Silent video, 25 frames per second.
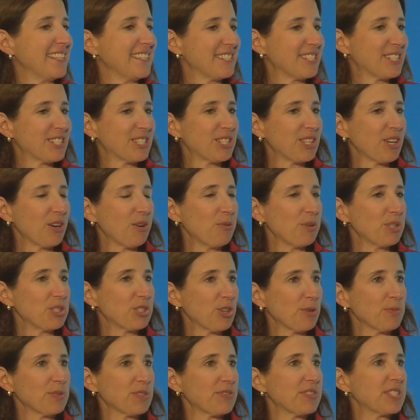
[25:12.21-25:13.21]
So in
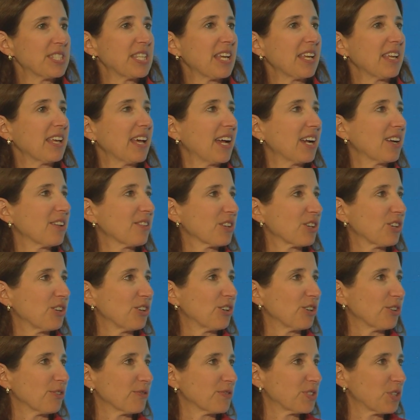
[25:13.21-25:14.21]
terms of staying ahead of the
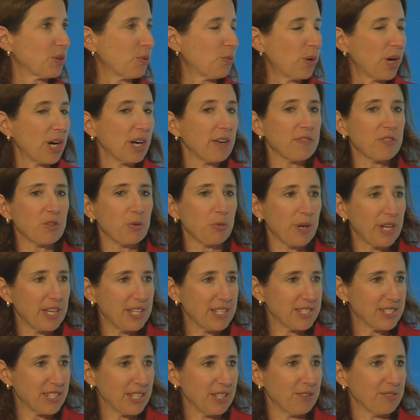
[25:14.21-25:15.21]
curve, so one of the
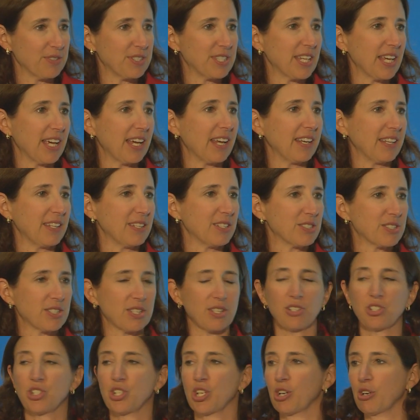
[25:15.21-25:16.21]
ways that you said is
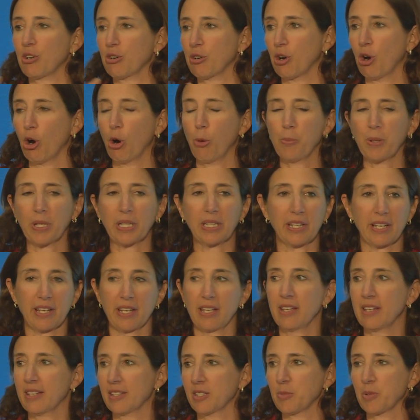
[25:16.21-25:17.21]
share
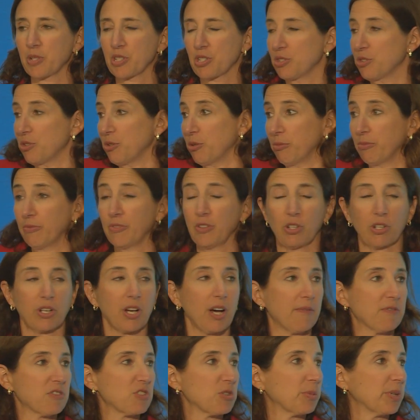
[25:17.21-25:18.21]
openly as much as you feel
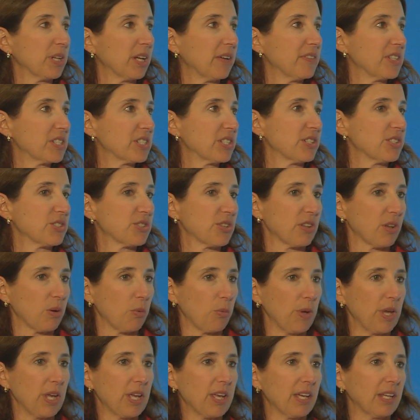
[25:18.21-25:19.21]
comfortable, obviously, so that
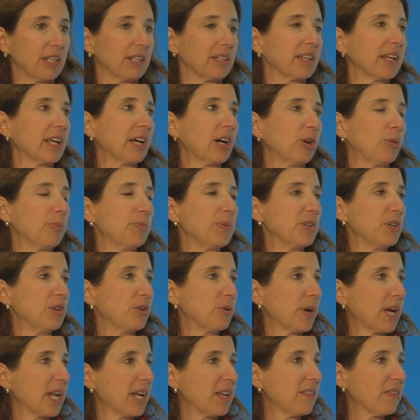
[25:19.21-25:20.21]
we can help
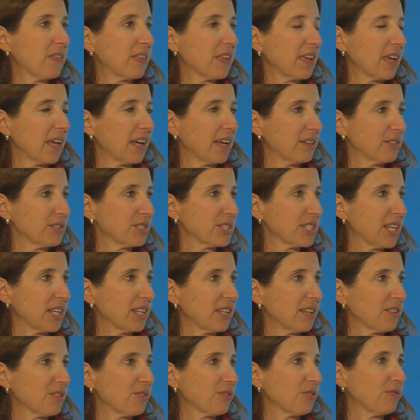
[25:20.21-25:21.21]
you. Anything else,
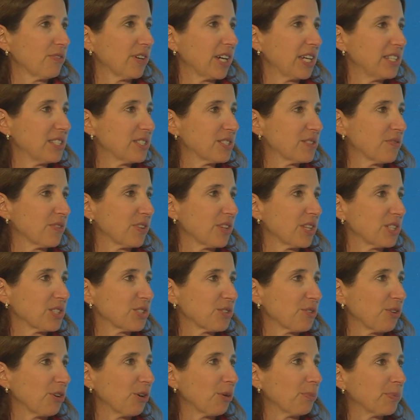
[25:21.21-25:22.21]
any other advice for this
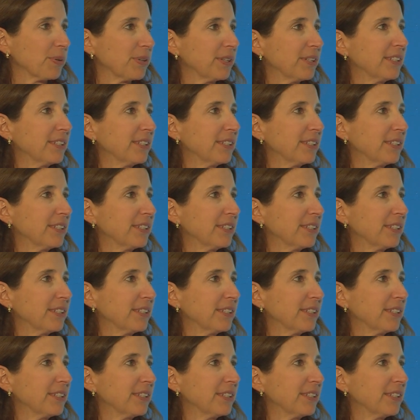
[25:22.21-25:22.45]
group?